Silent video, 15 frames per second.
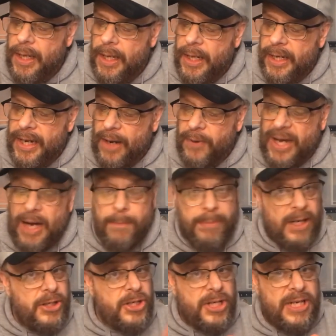Now, we got a
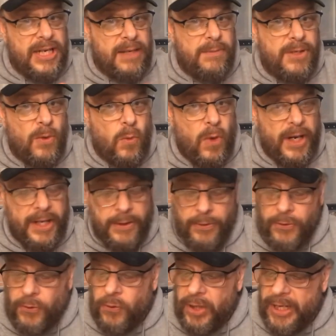bunch of teams at
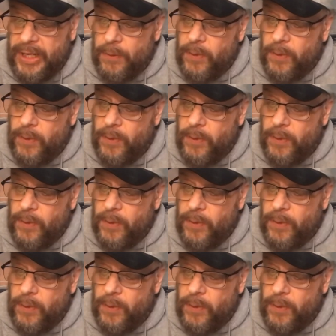1-3.